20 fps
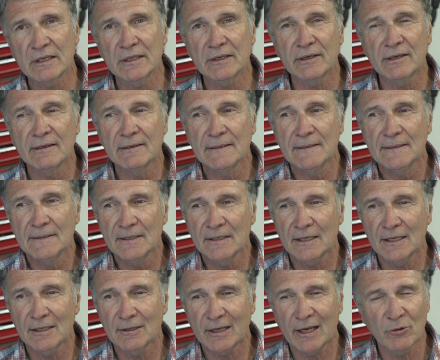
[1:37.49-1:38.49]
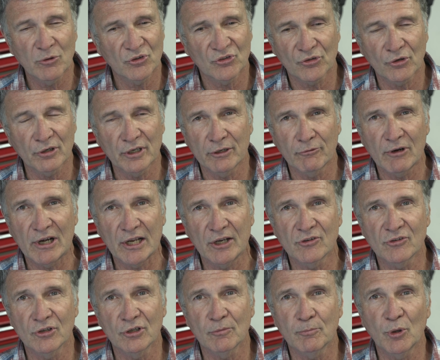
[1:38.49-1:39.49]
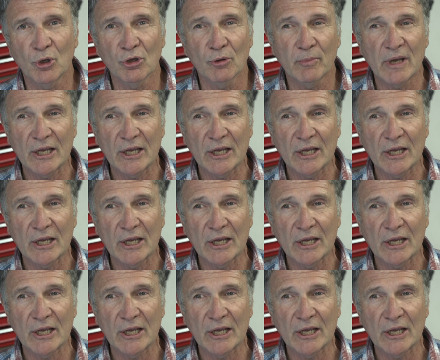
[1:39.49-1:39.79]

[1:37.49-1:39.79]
And I was certainly ready to pull the